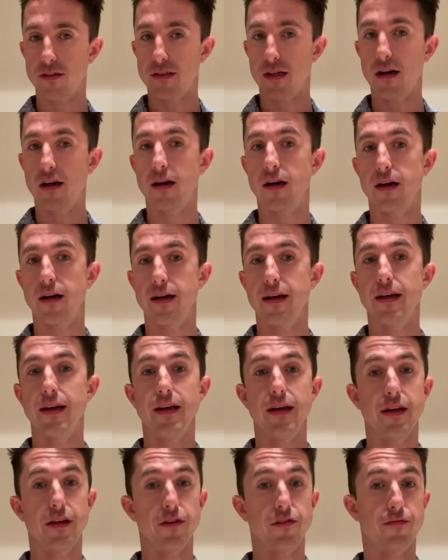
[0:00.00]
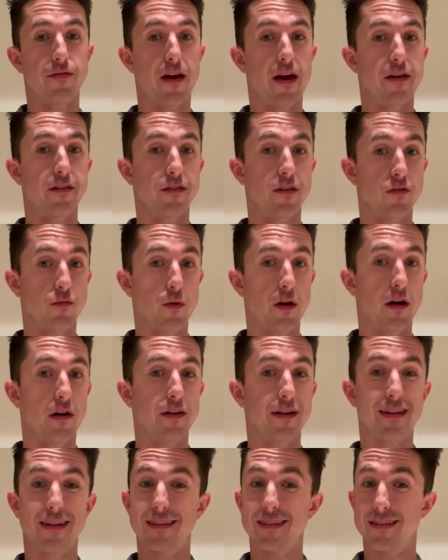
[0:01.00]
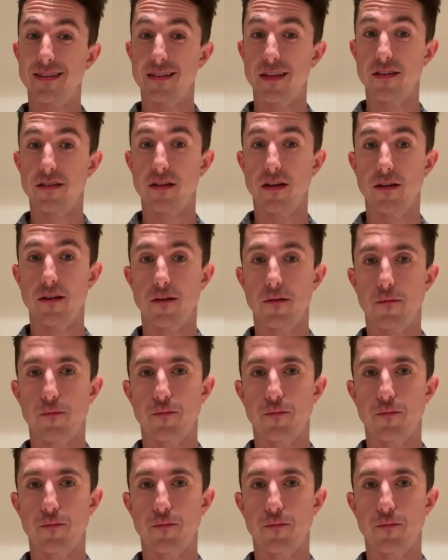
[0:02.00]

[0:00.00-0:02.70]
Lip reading: tongue is fast as well and consistent.